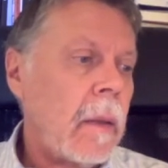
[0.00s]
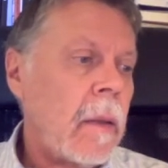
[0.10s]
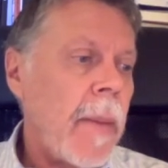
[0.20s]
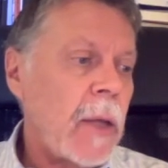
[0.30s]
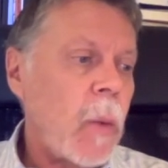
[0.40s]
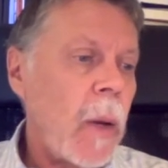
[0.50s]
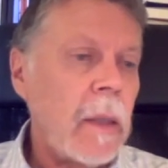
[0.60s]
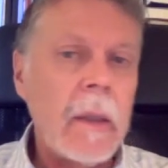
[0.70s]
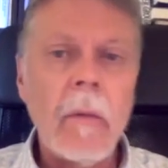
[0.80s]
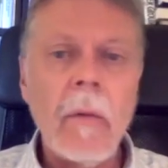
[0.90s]
best way to
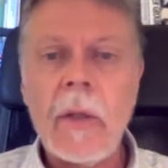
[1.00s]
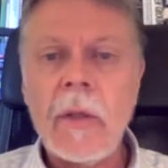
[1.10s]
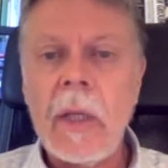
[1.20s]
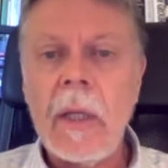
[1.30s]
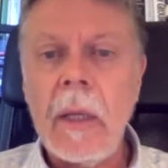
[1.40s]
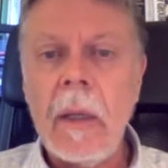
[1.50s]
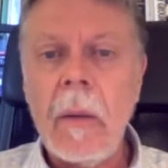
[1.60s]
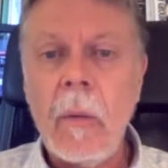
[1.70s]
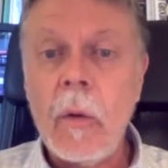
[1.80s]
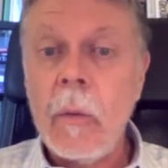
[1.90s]
deal with
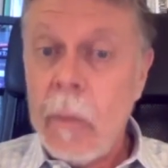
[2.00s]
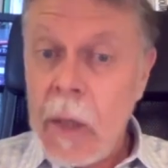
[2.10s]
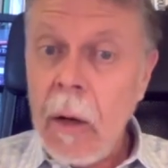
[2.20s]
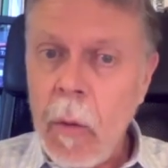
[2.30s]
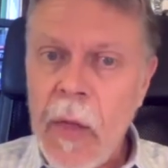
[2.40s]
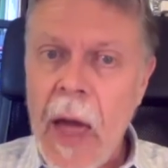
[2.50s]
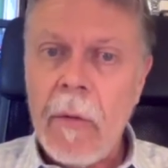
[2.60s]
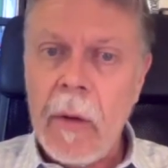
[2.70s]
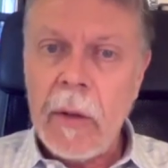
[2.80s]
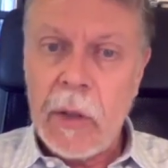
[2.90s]

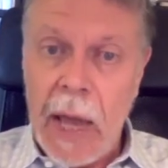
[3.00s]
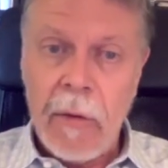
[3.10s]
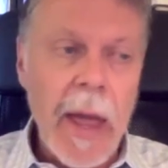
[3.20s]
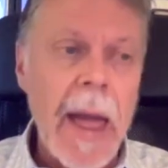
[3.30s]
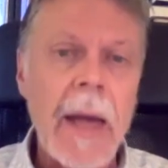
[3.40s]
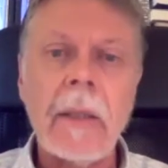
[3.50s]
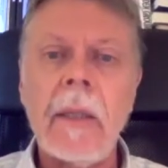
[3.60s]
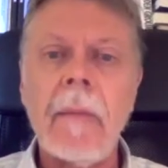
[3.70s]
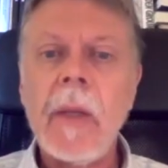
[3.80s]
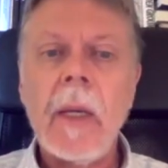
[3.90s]
that sad
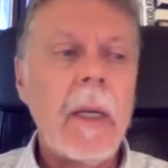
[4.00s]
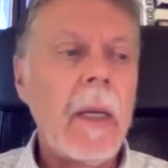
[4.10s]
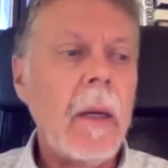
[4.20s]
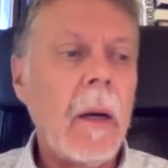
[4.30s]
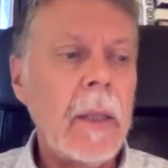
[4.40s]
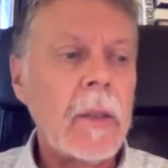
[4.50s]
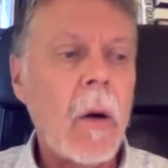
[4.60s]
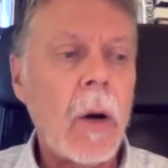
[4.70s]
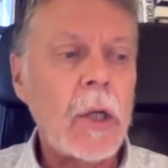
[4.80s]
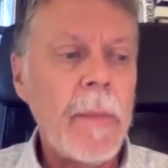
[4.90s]
reality is
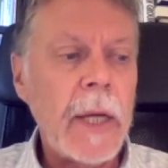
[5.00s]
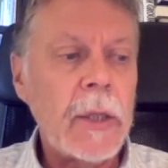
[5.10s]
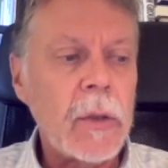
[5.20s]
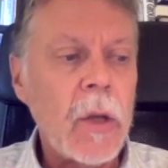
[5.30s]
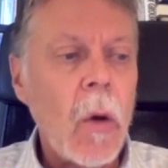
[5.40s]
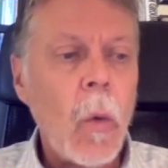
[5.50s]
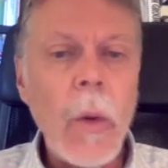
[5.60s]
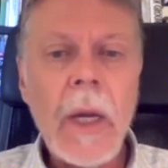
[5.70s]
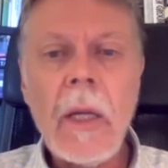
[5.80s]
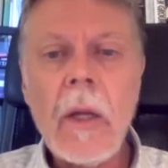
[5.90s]
harsh measures.
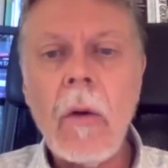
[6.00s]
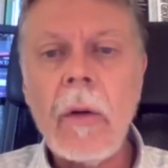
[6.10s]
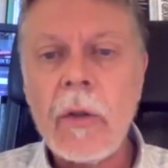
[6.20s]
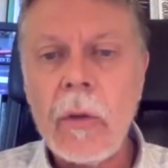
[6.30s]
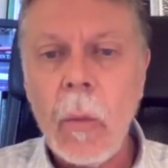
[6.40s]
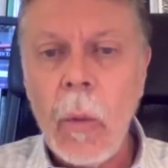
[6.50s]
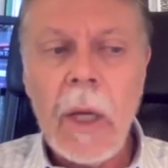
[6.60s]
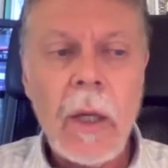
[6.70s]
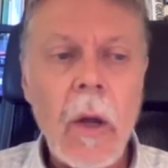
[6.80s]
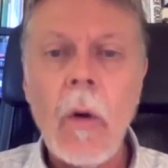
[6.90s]
We know
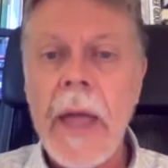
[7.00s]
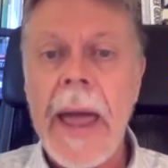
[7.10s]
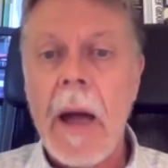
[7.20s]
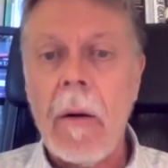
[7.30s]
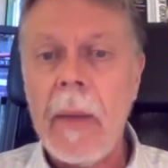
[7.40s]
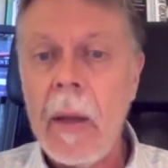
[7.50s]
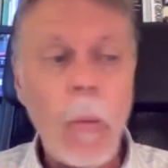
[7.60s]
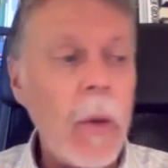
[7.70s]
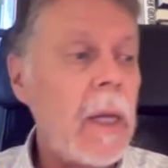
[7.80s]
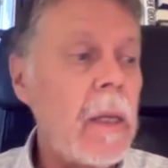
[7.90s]
now,
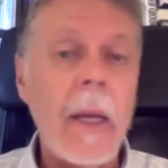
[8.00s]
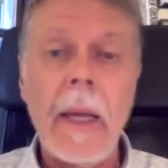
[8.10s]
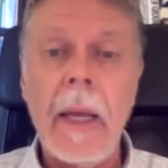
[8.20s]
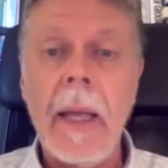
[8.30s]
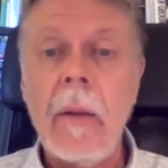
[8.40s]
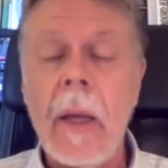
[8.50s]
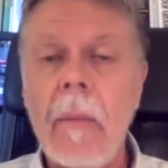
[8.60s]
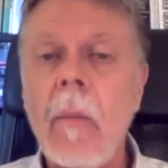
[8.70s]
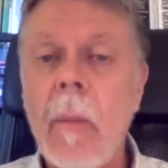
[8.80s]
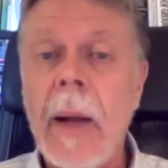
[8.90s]
and
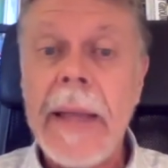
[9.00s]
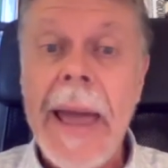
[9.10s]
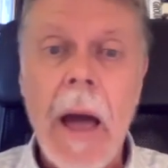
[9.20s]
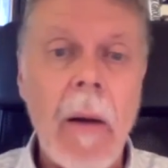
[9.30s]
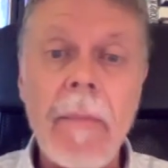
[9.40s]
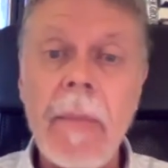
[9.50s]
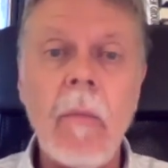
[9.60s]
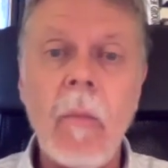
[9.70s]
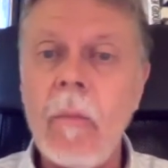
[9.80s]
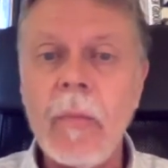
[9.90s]
by now I
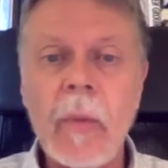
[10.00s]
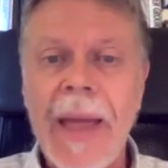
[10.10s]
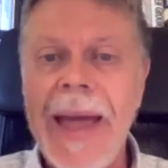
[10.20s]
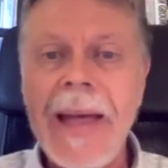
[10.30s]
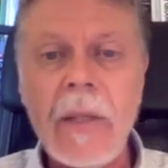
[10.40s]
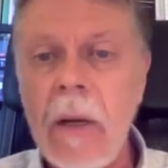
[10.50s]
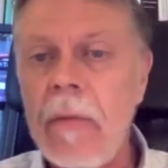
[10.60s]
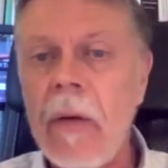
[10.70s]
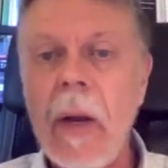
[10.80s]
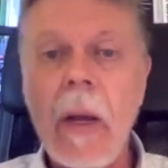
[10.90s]
mean as
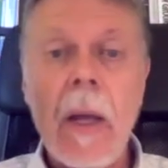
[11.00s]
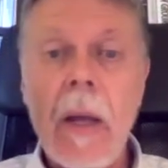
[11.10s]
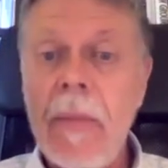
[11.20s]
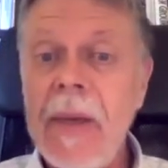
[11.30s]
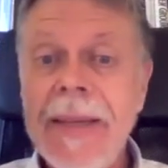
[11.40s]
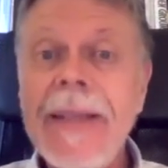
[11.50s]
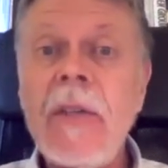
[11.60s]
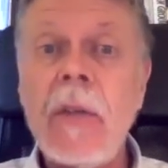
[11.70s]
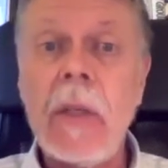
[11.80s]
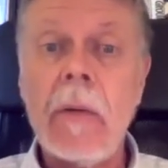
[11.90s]
of, I'm thinking at
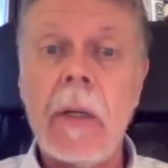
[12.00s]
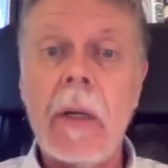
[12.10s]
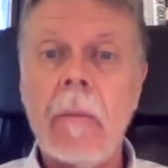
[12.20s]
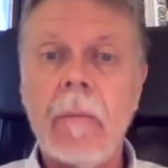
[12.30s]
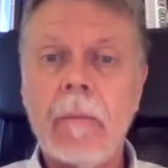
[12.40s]
least a year ago,